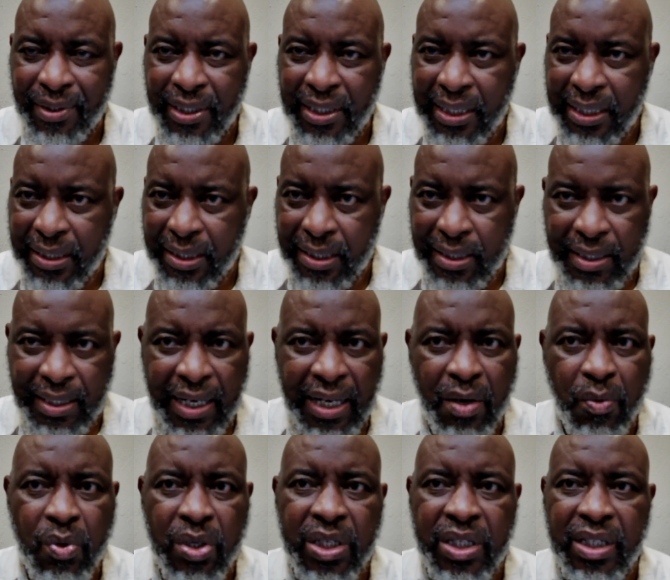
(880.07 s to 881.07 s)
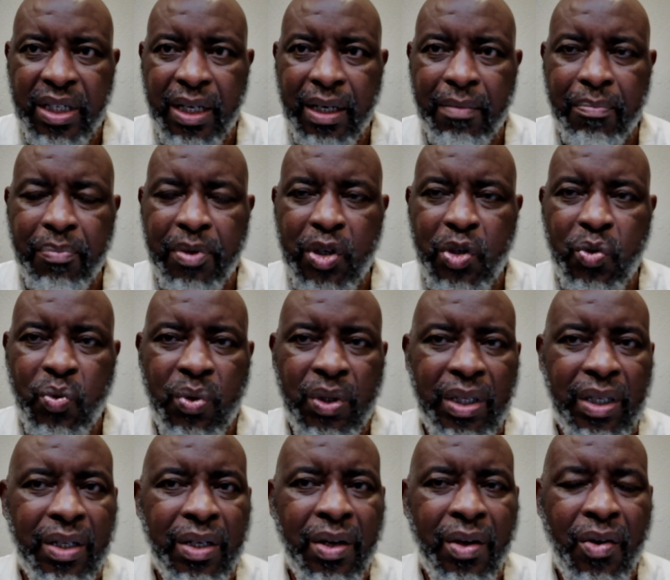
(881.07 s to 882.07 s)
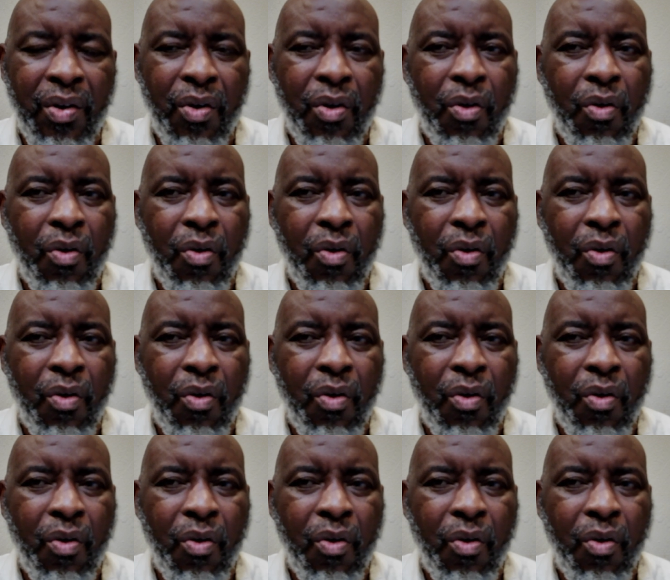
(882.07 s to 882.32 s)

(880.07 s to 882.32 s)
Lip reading: distinguishing between